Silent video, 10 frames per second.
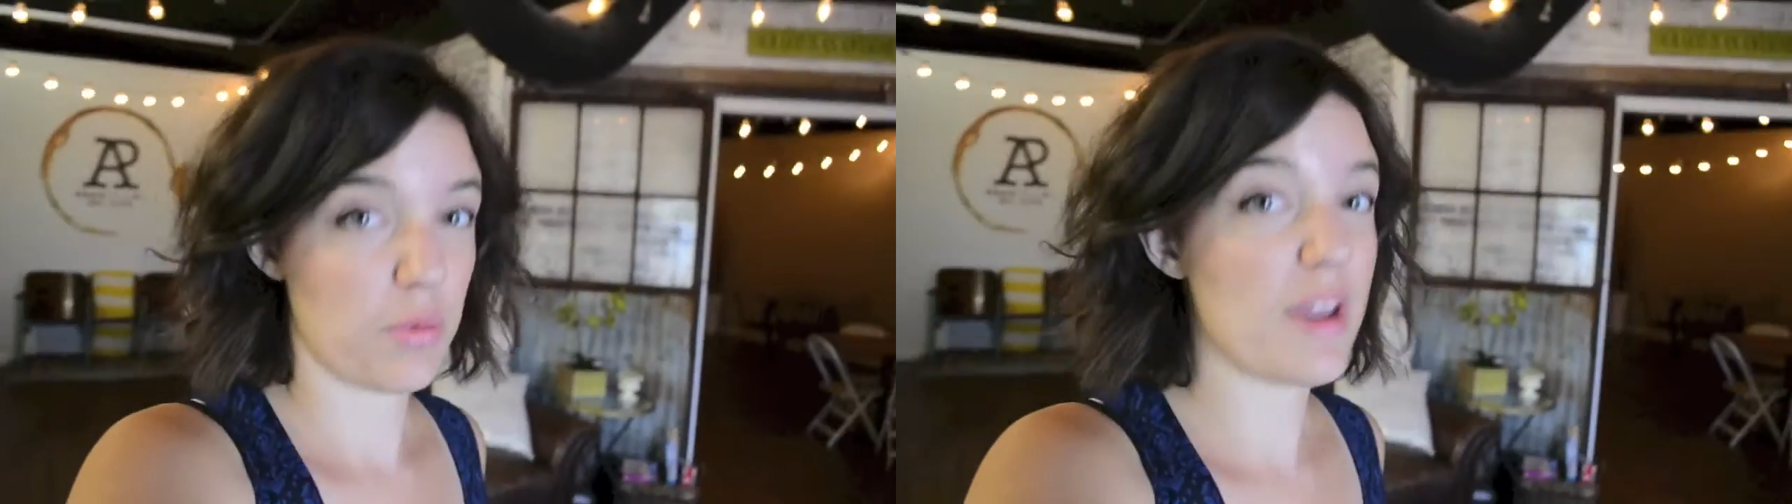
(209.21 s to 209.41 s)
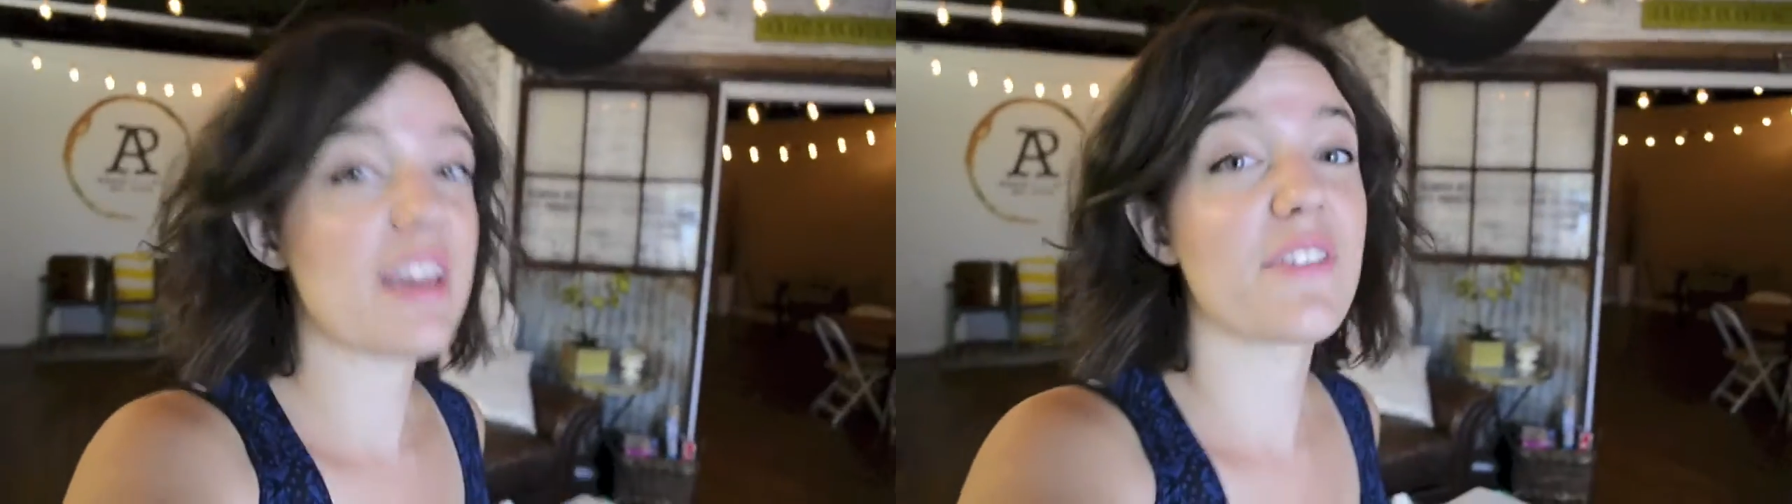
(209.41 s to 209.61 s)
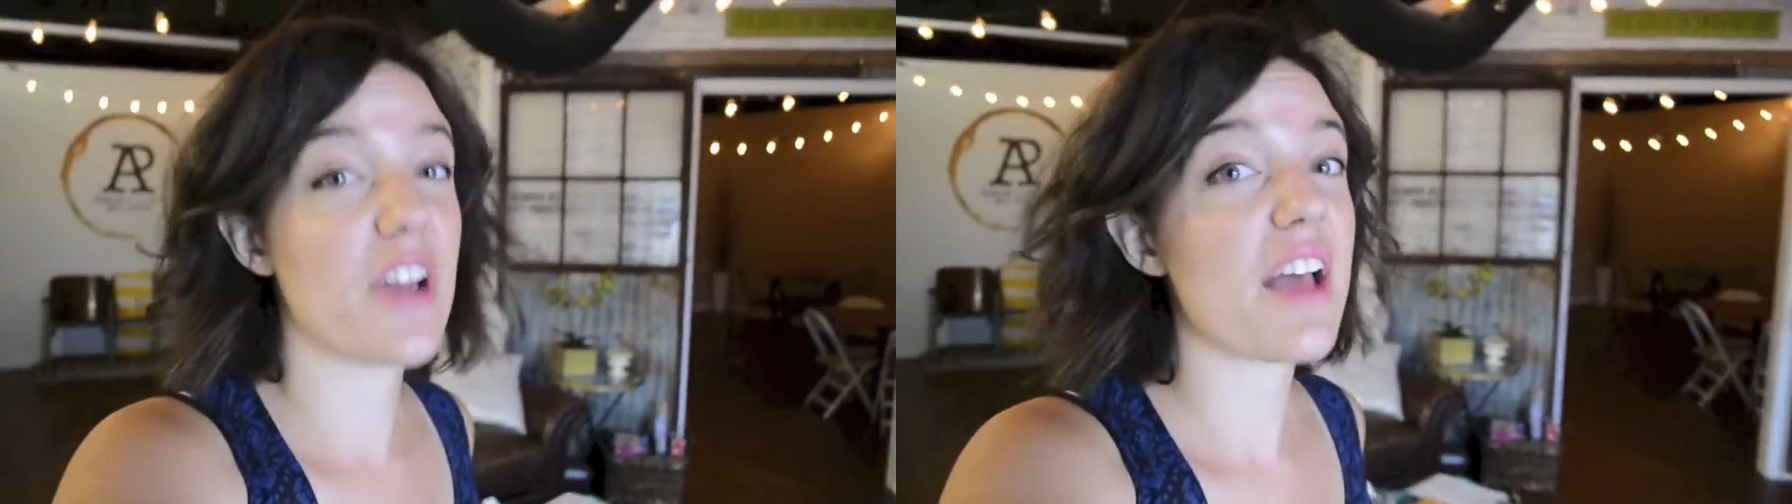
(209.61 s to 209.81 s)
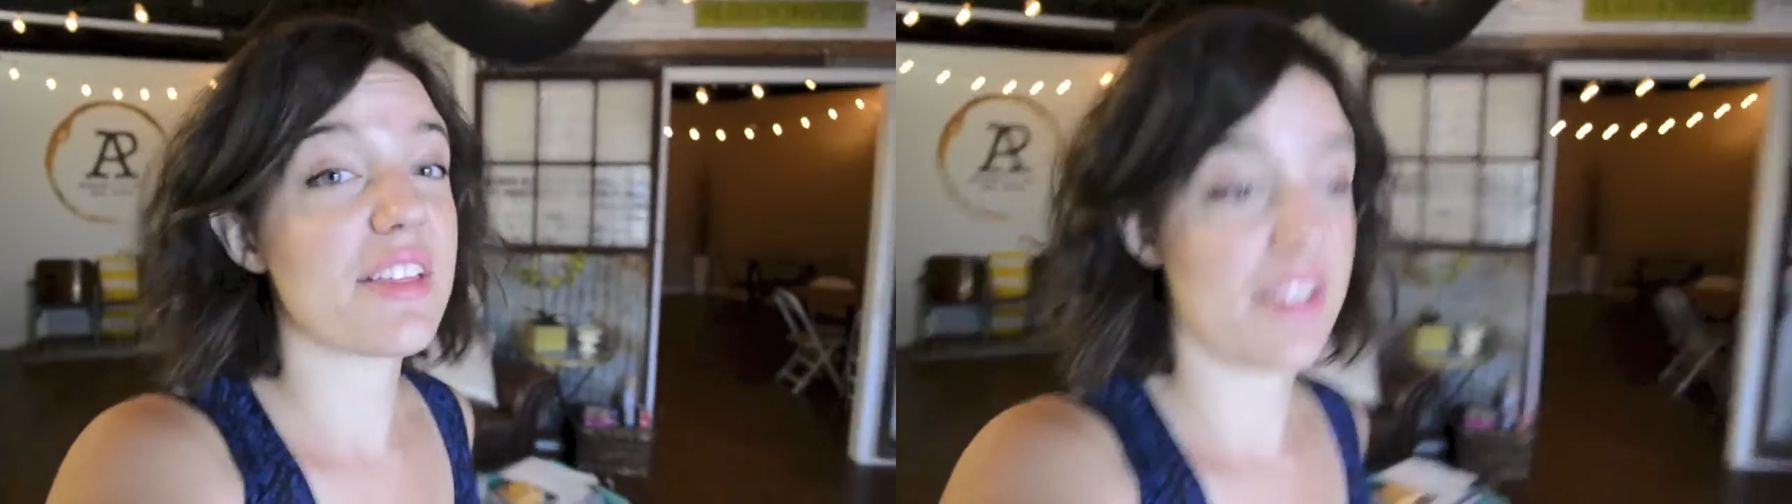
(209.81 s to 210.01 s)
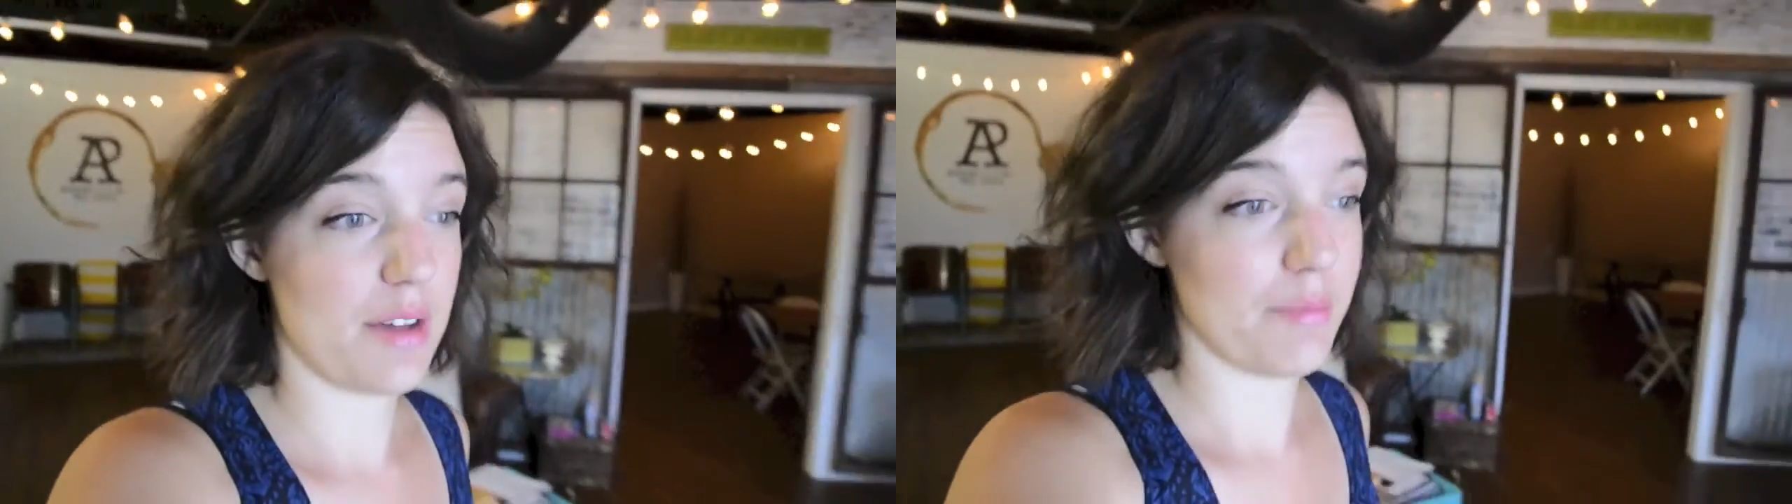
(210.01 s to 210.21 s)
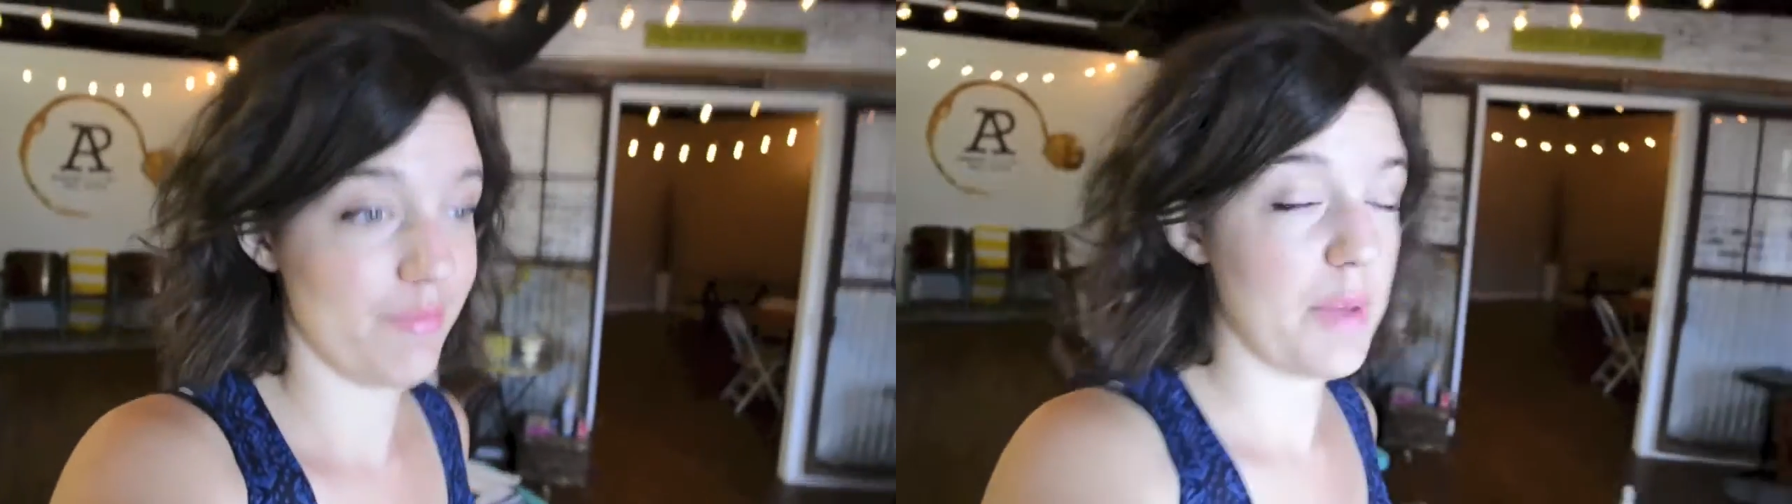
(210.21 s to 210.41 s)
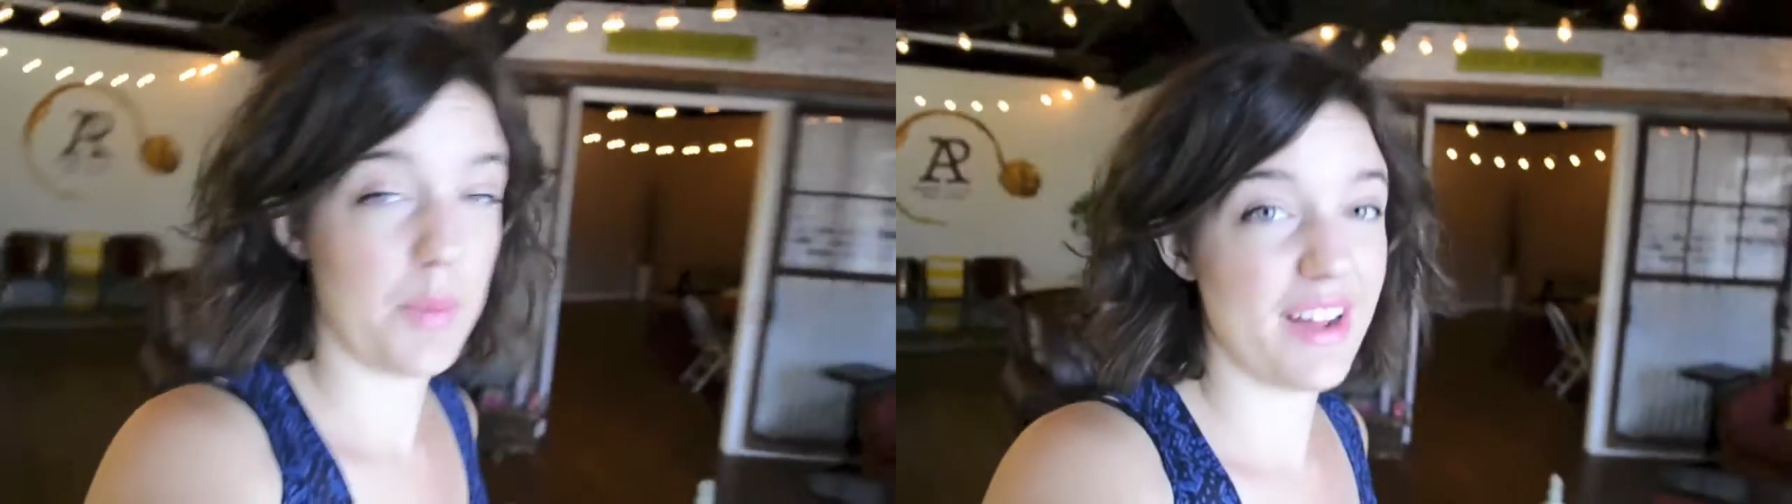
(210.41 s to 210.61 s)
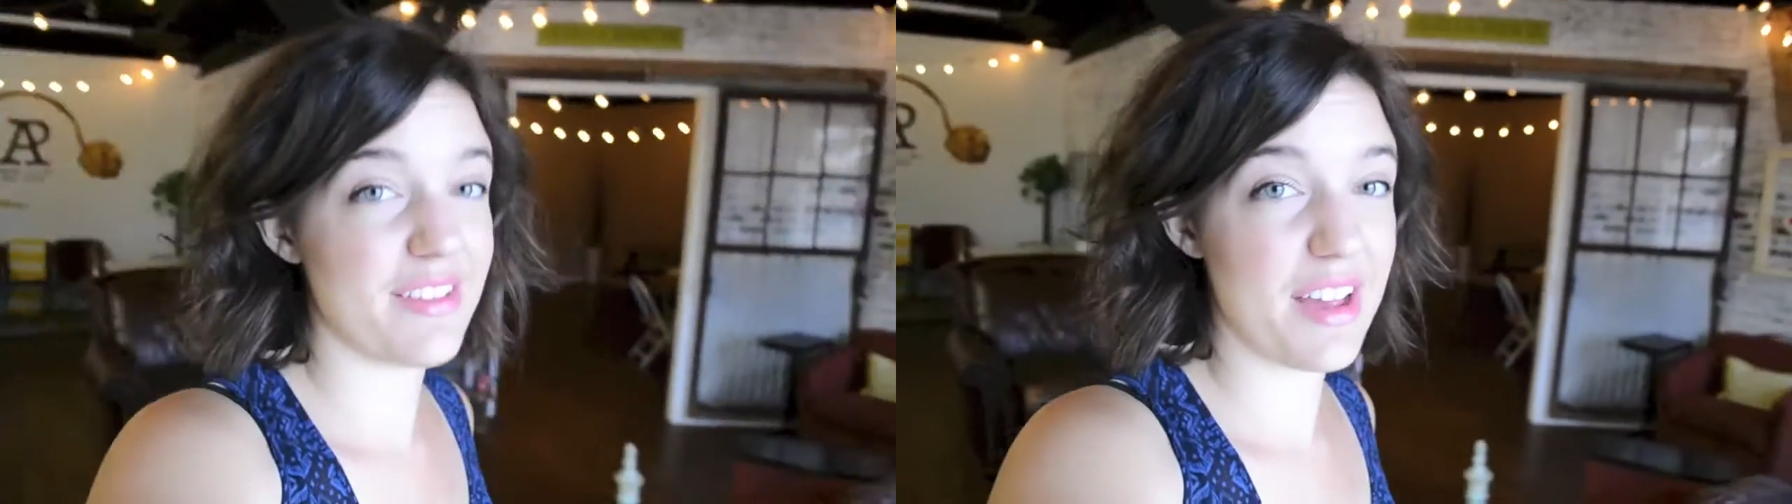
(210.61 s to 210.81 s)
we have got some. And when
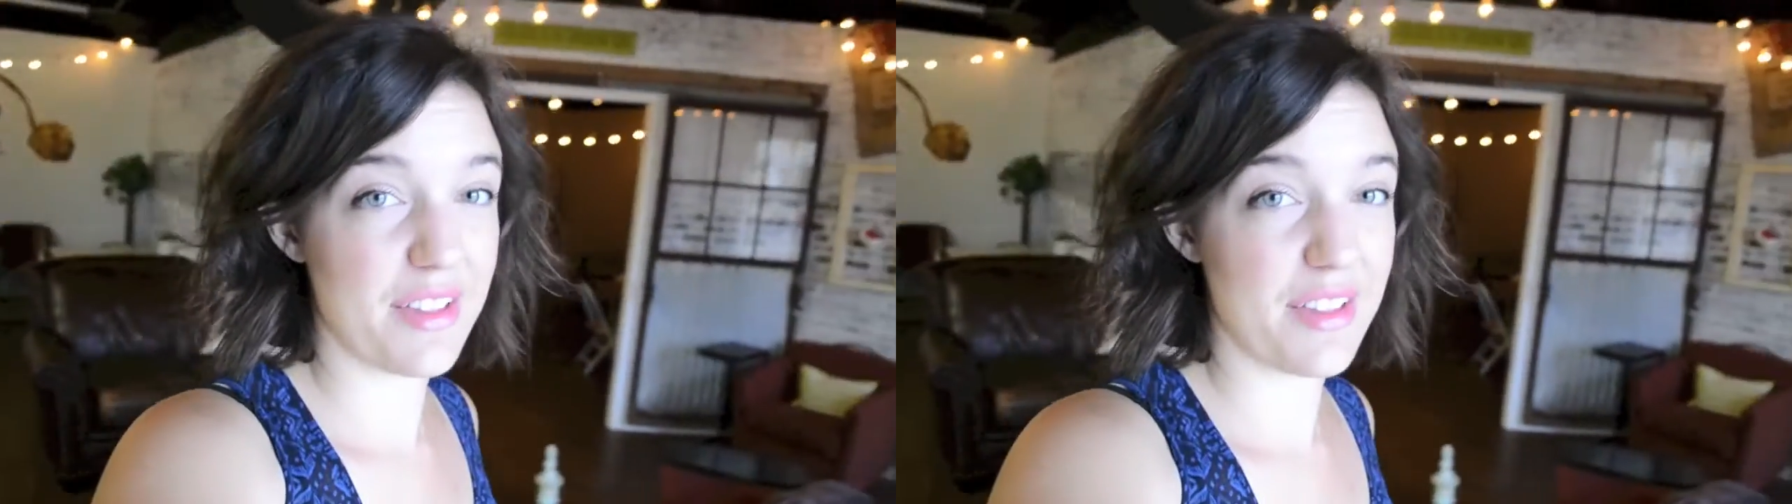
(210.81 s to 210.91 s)
I say